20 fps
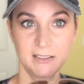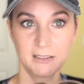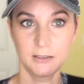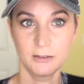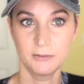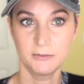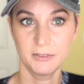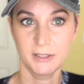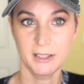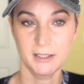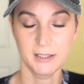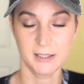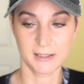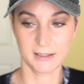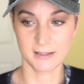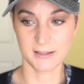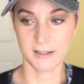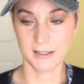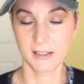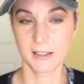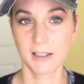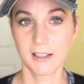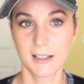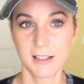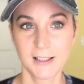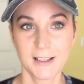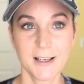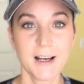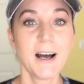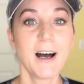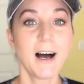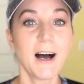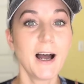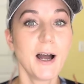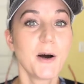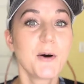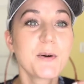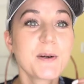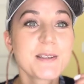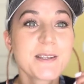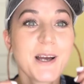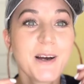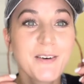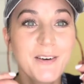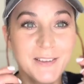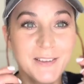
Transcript: don't forget these. I always have